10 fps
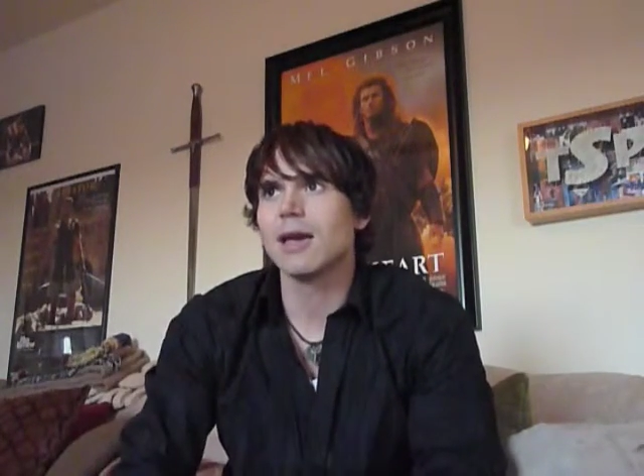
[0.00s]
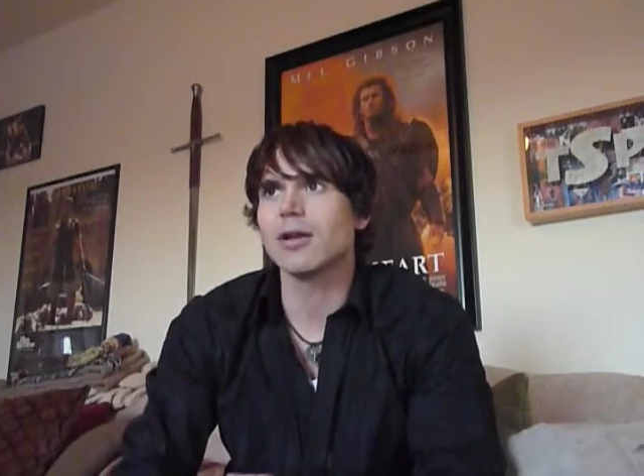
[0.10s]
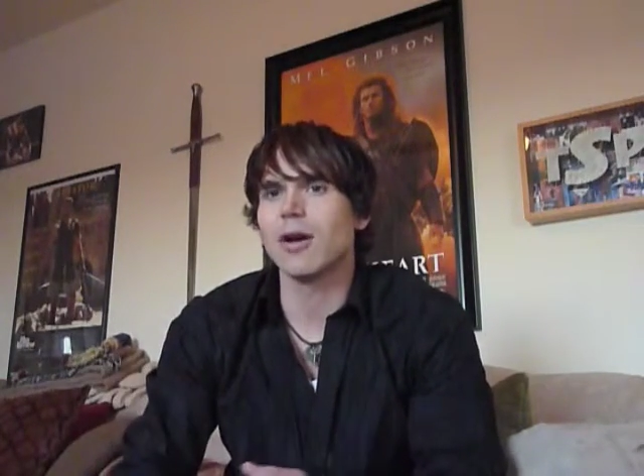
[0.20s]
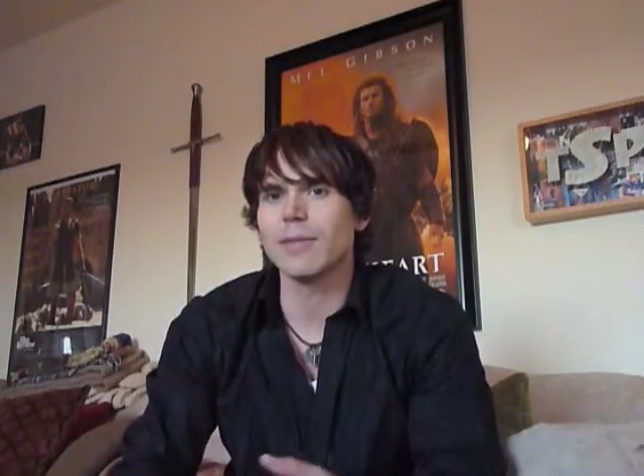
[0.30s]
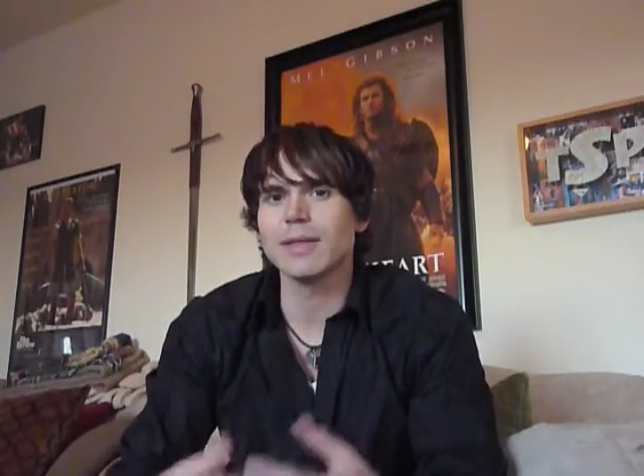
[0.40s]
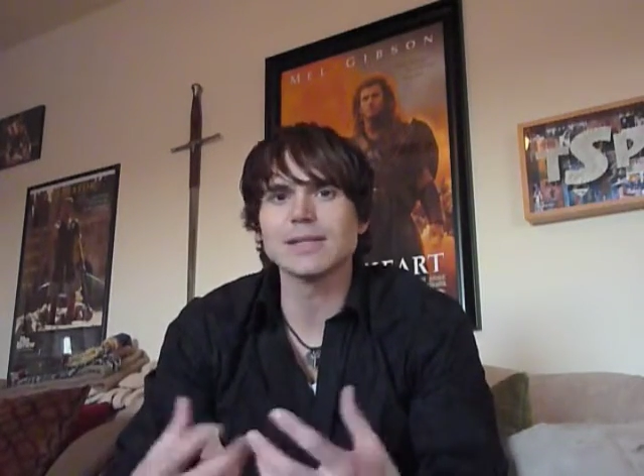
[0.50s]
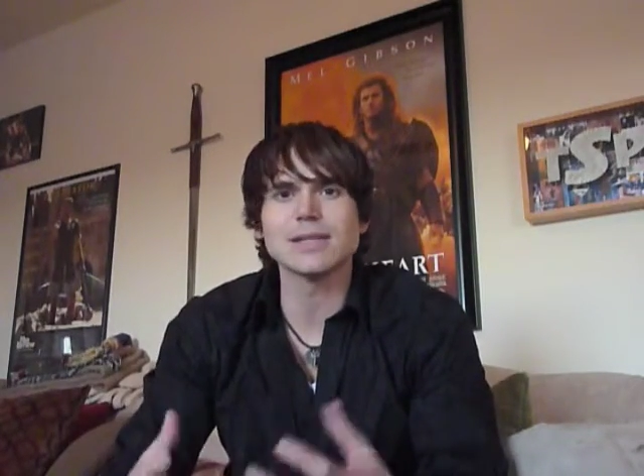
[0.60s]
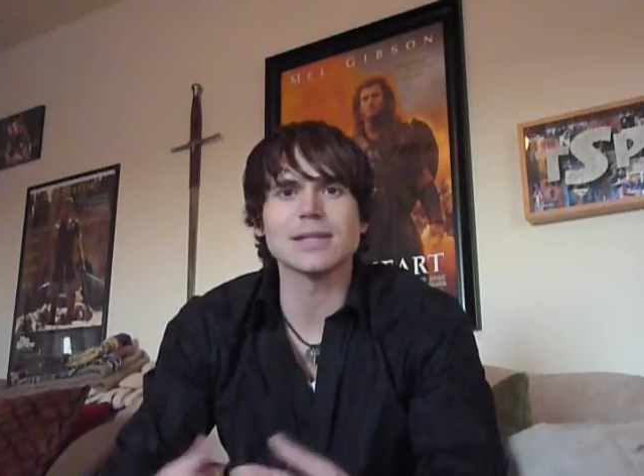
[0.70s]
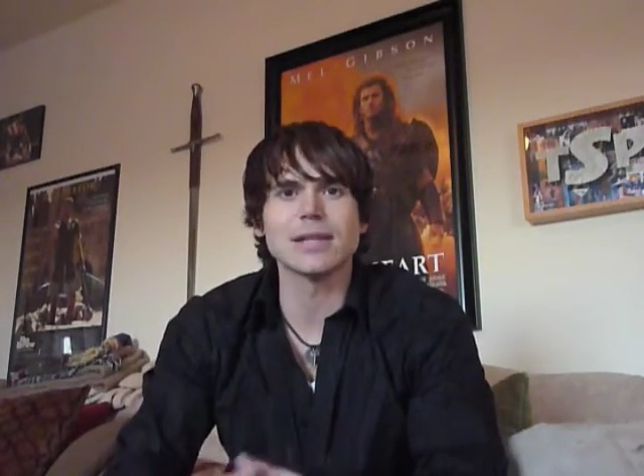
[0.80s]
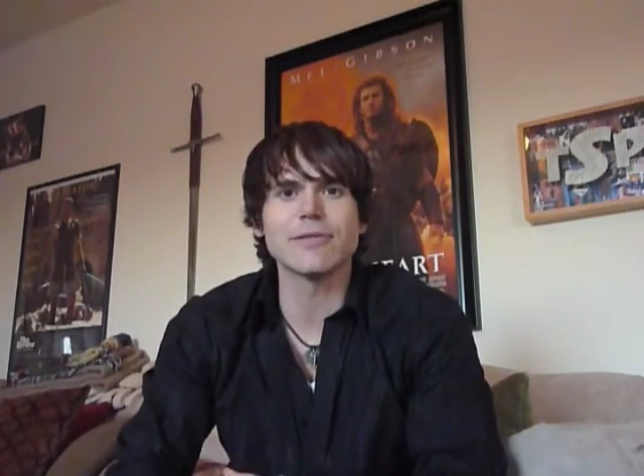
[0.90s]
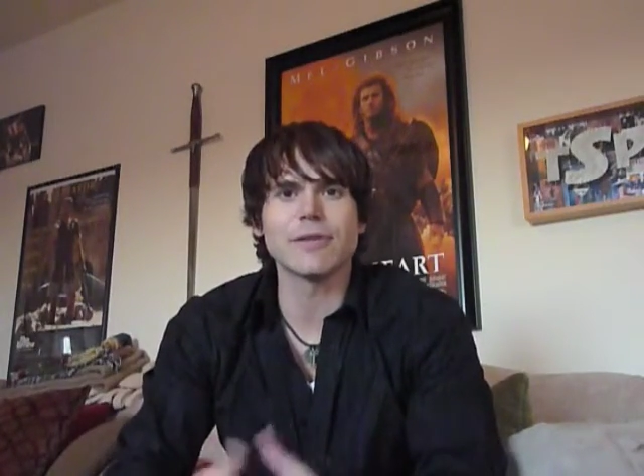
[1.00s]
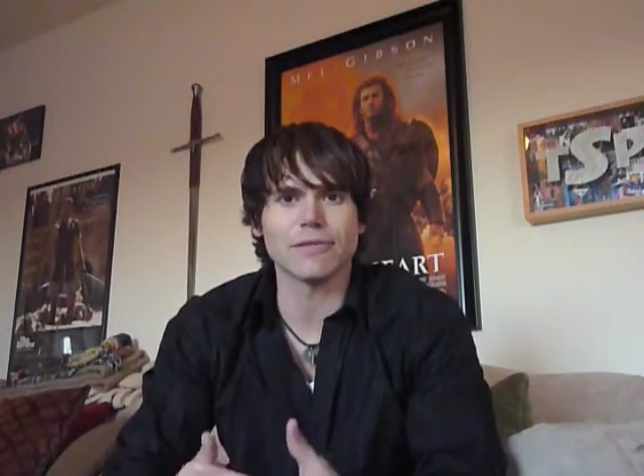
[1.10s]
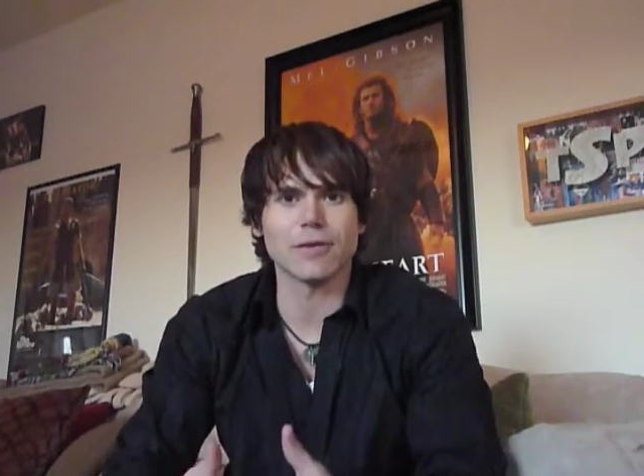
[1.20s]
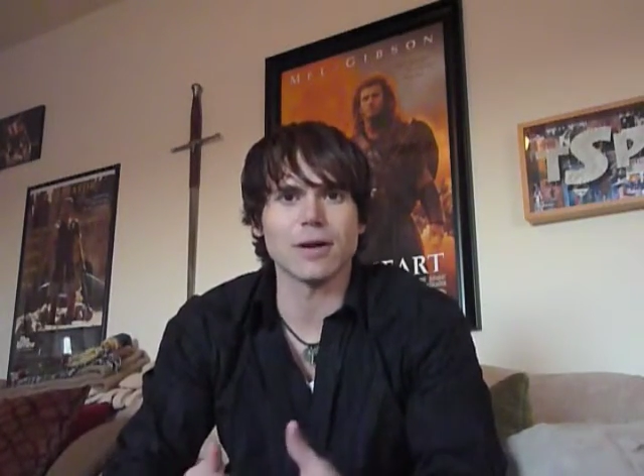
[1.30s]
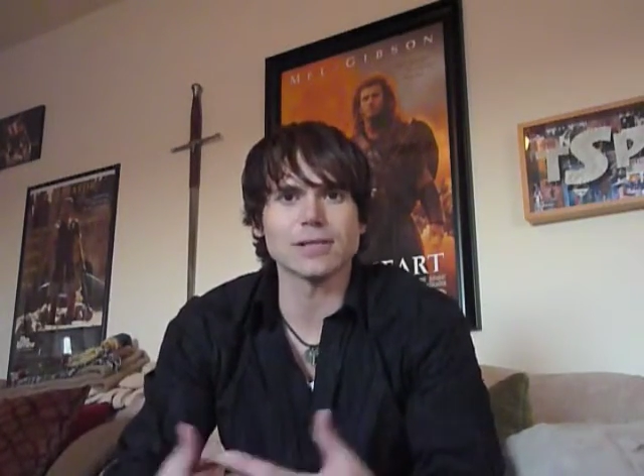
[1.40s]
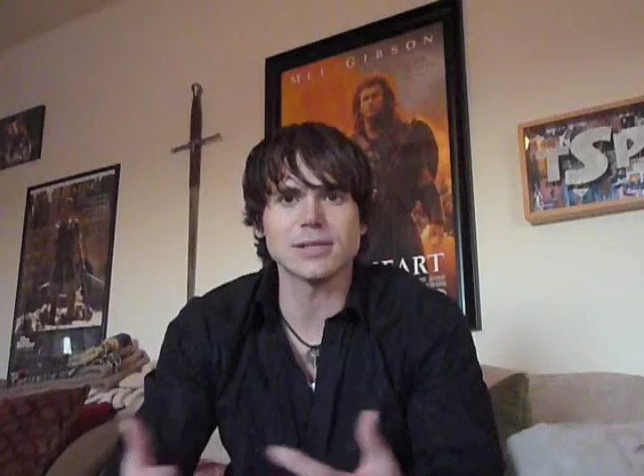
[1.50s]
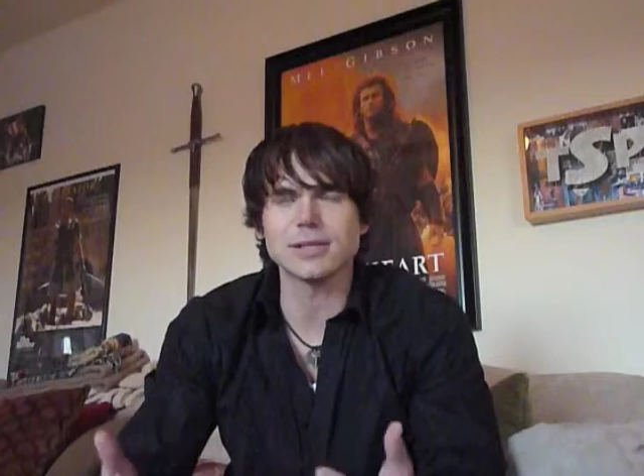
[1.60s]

This is a living for us,